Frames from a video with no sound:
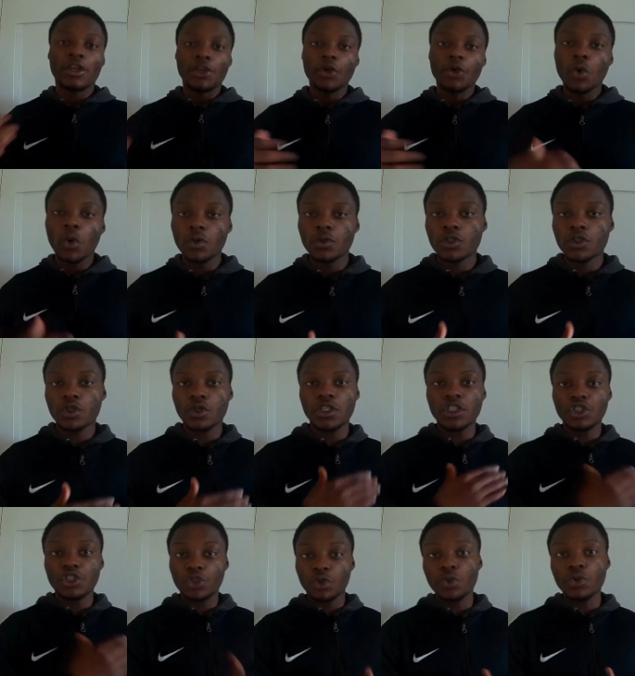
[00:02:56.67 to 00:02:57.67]
you want to
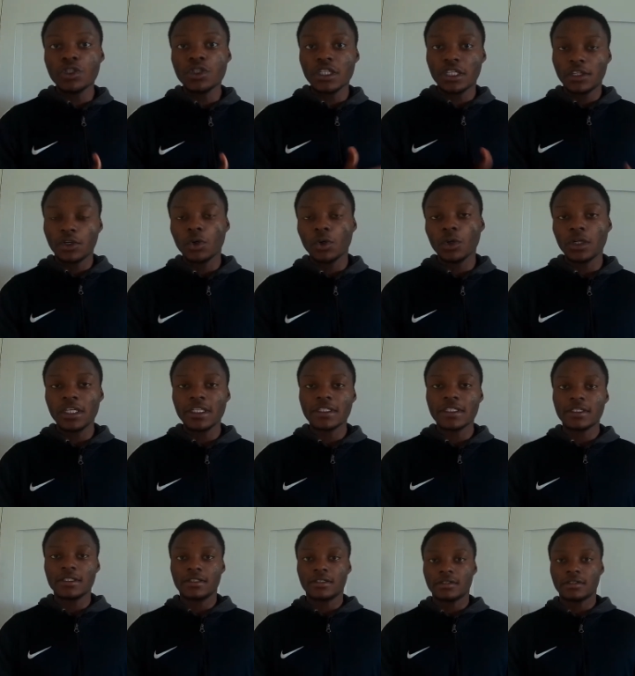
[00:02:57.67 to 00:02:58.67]
induce in your
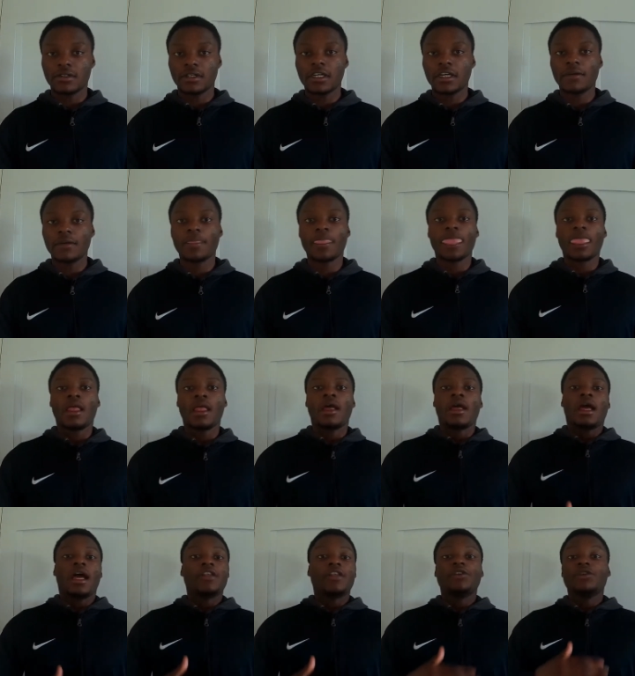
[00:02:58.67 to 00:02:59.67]
listeners okay
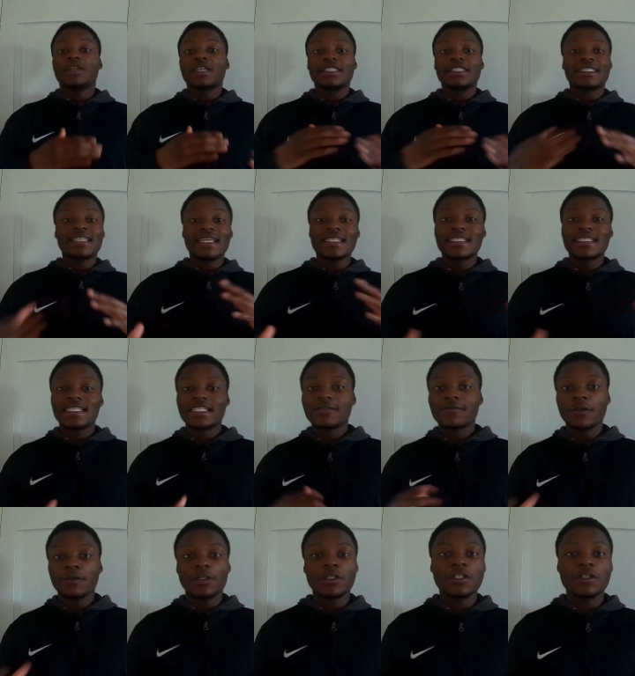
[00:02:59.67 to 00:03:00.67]
and you can test this
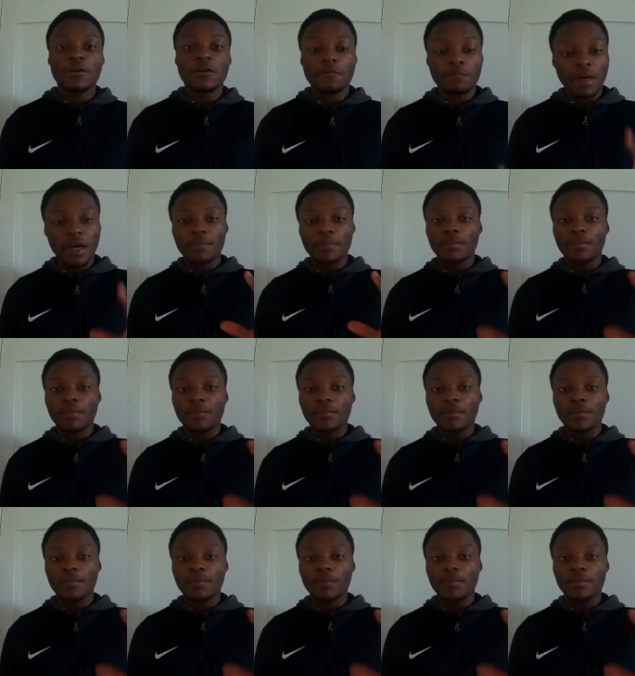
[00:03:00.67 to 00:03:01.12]
for yourself by